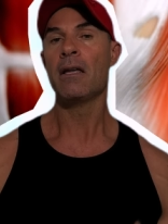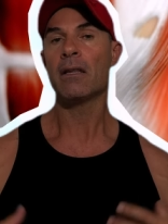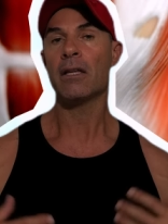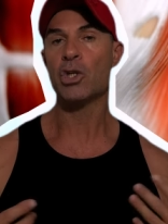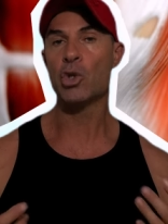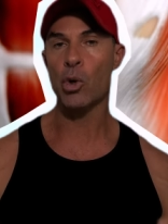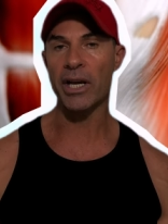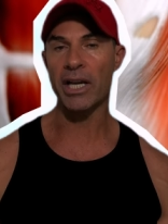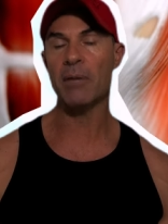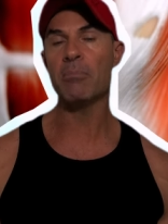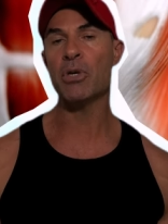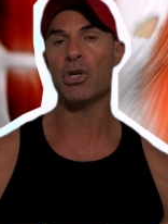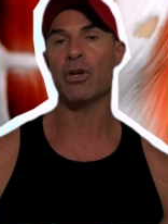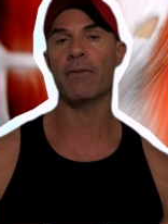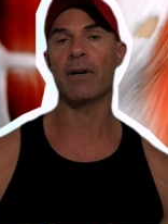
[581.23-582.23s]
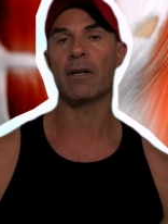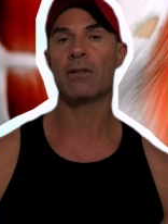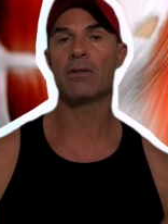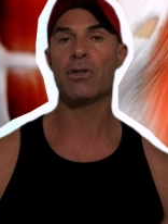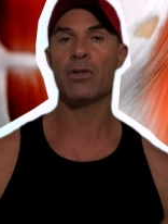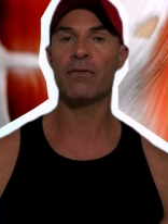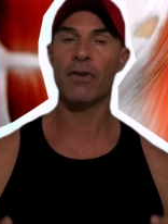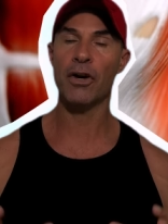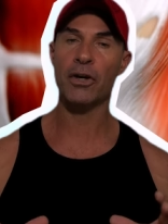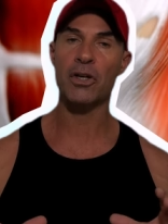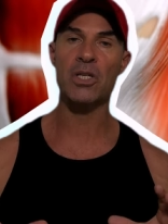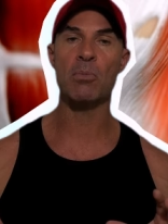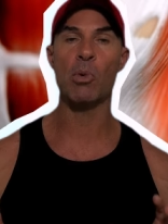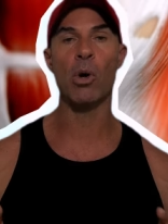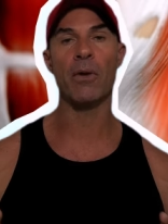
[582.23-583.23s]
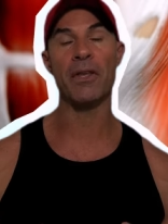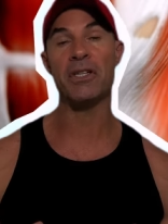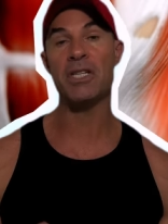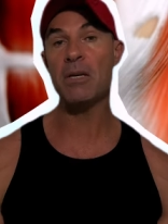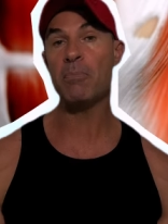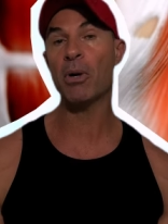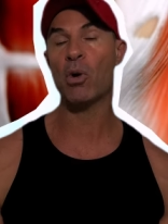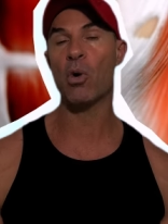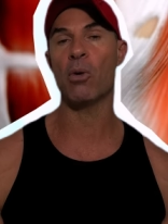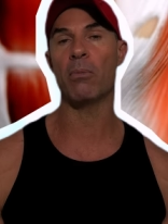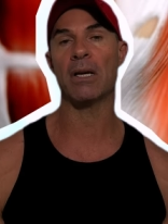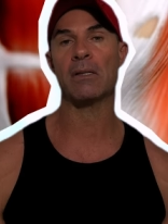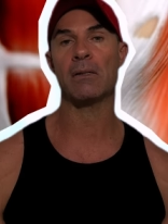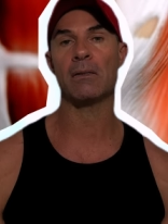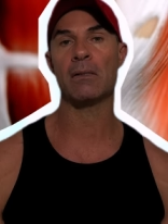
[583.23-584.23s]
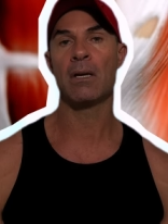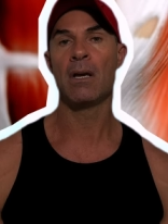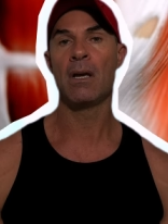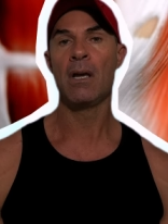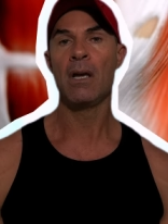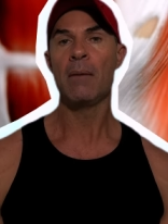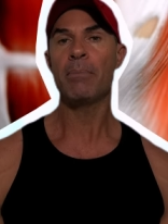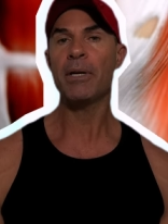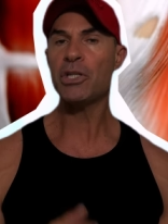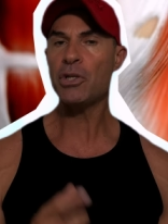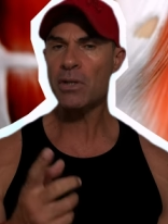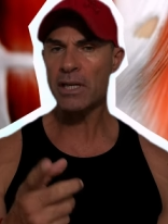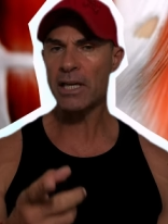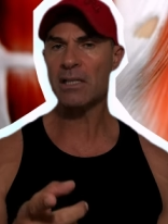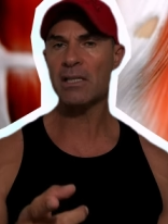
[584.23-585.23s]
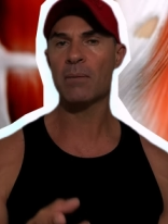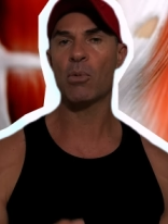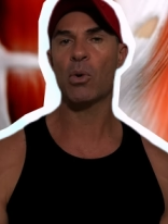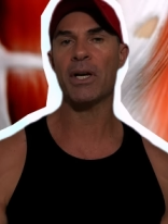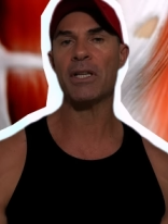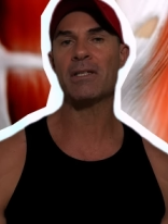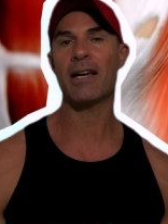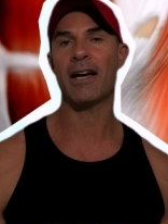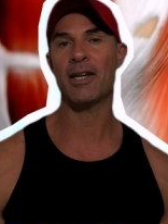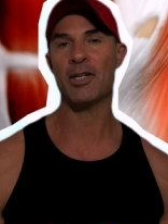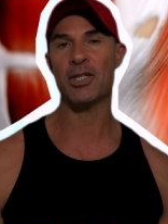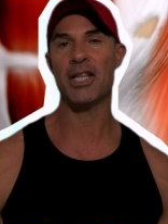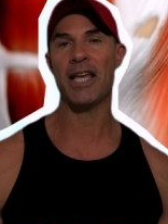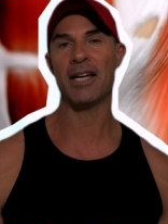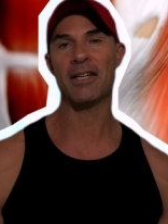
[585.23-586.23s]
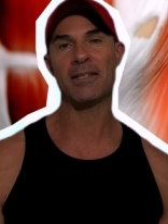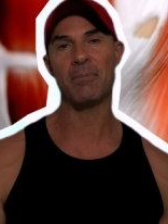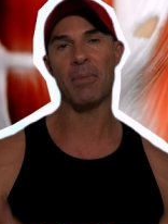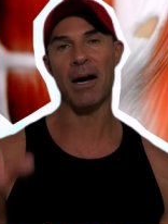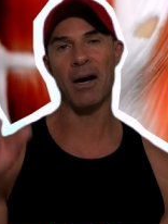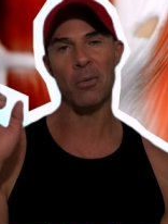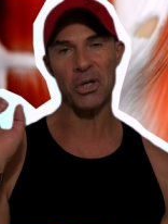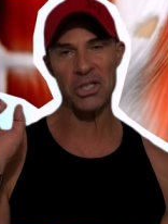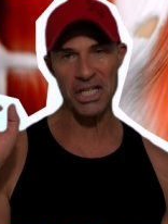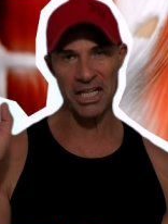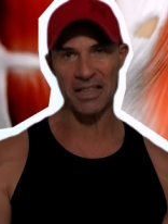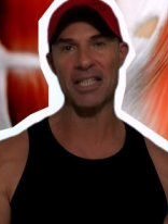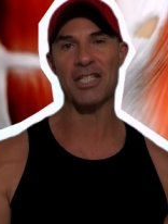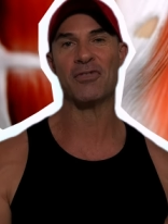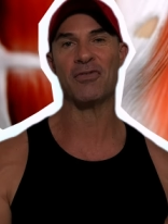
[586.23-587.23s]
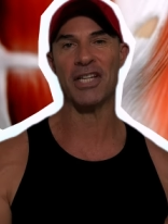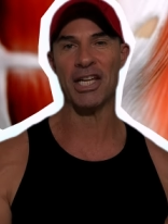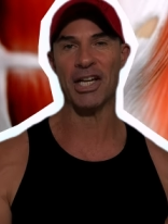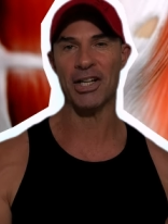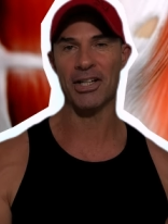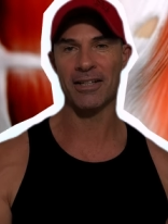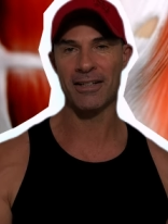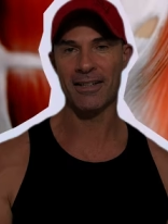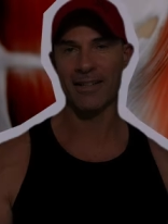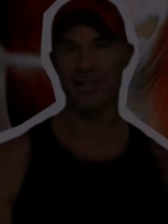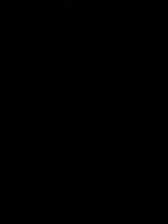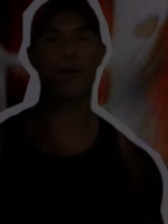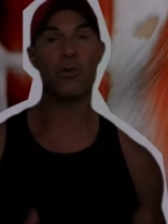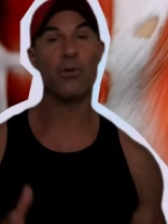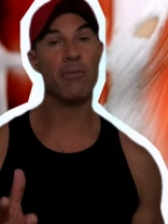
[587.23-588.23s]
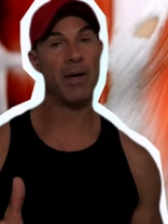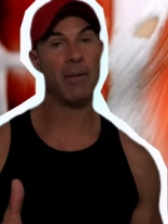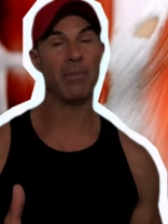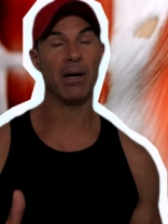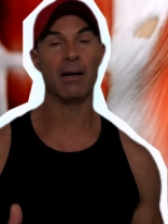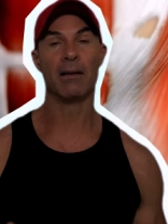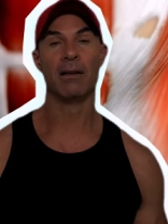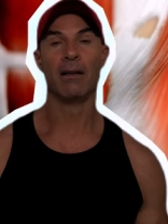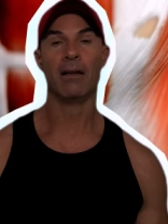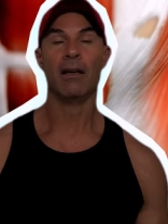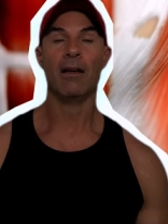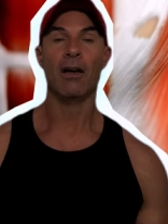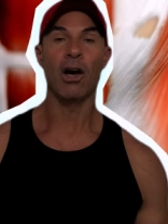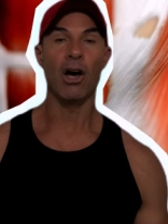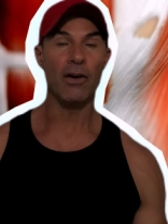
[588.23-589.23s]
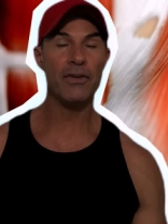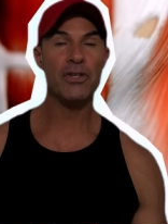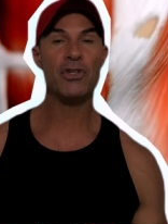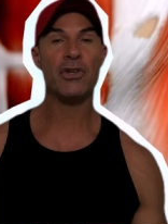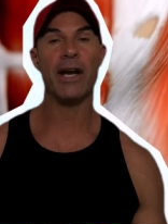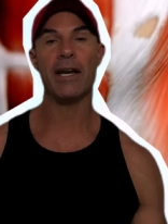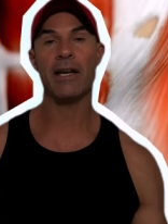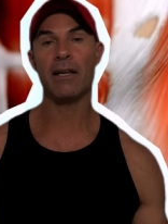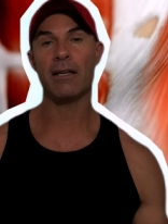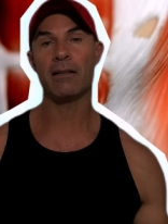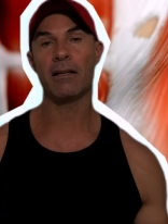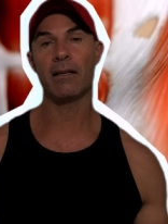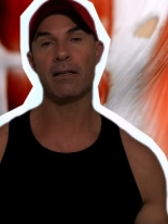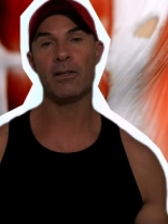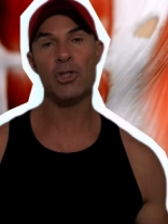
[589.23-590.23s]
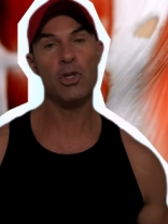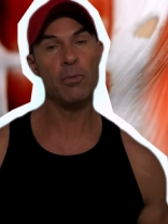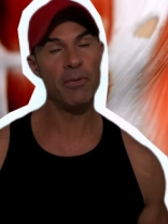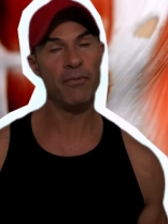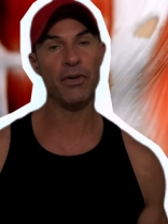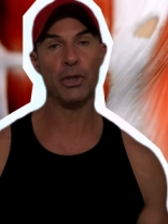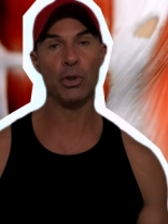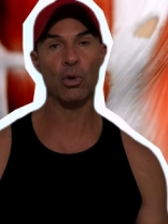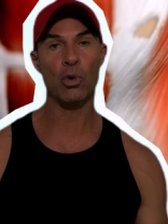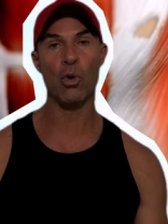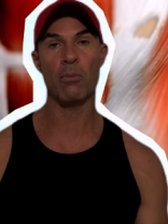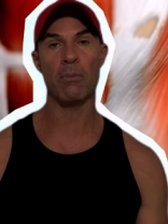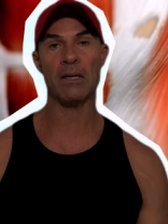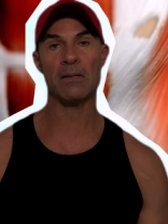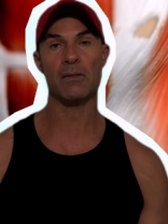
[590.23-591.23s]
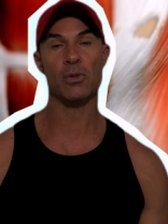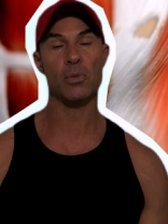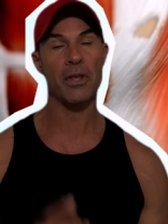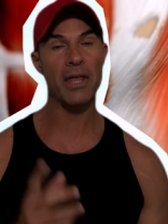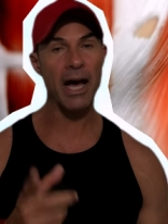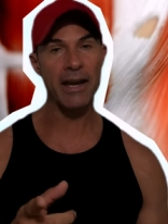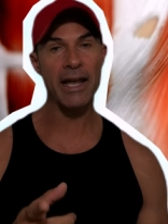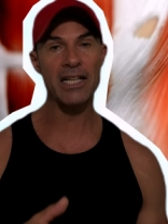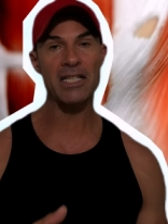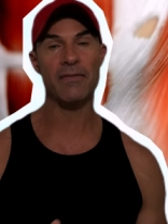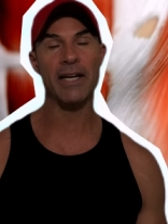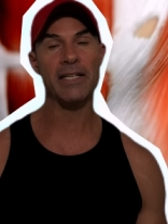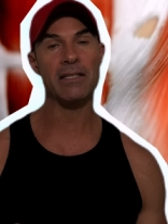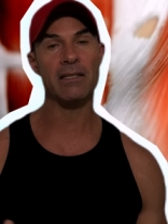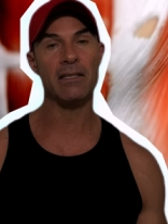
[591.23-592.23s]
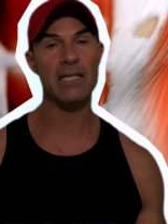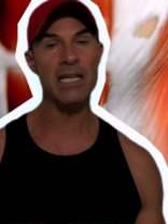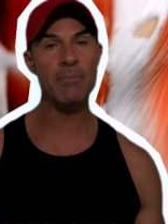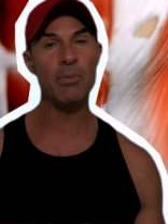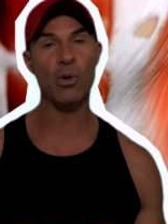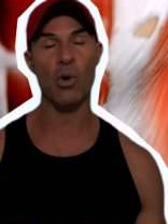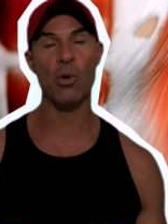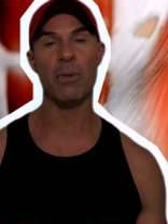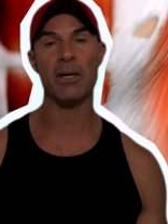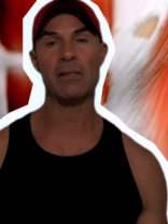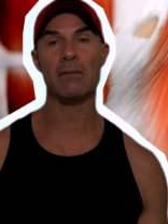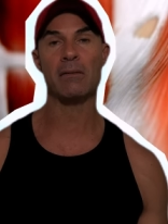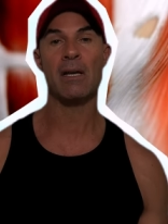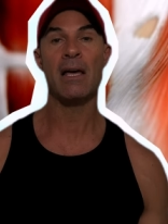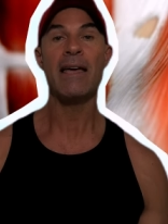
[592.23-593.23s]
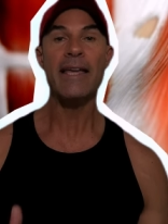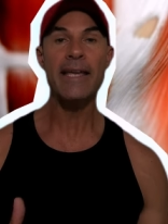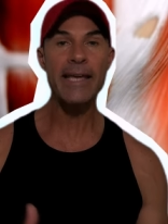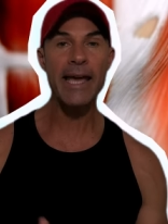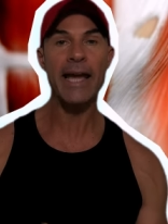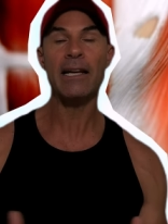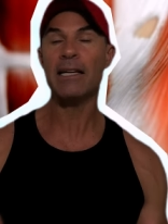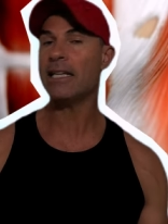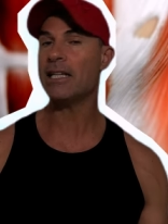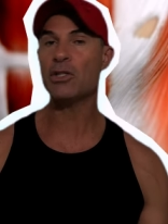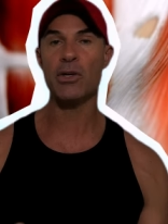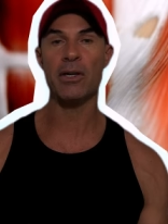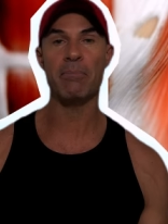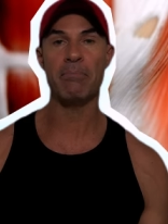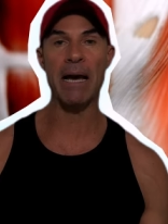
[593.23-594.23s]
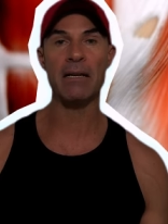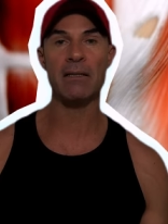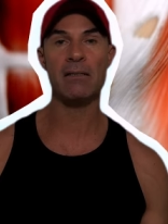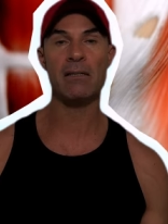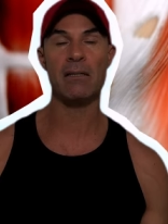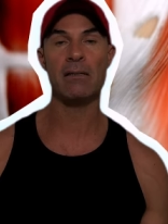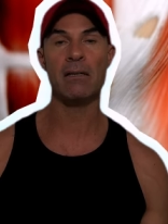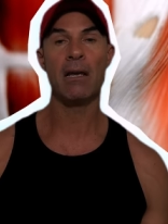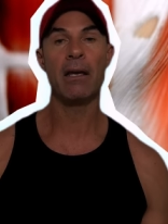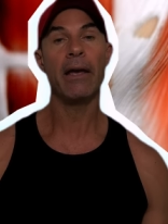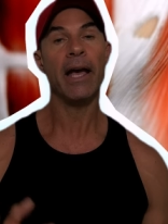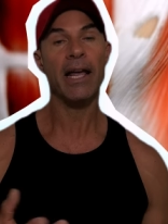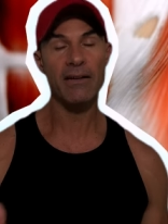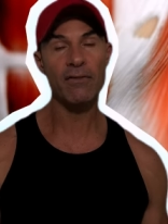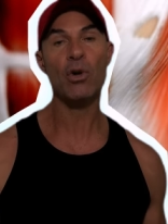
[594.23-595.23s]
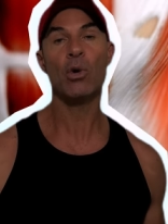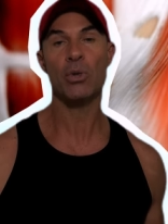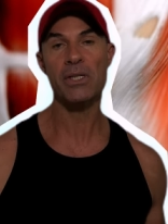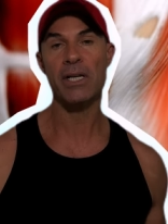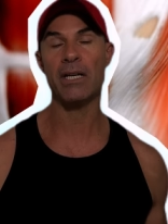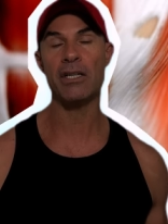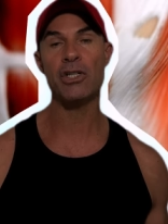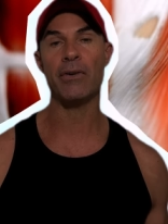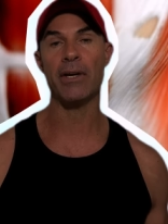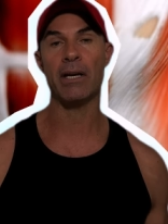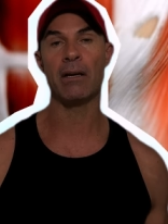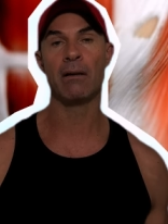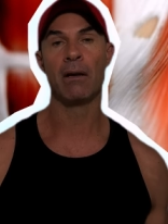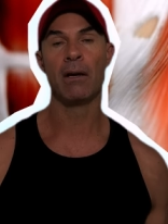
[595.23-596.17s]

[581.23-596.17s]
the drawing in maneuver to focus more on the deeper core muscles, but you can get some more insight into that by watching this video. Remember, overtraining the superficial core muscles without activating the deeper core muscles can lead to imbalances and of course injury.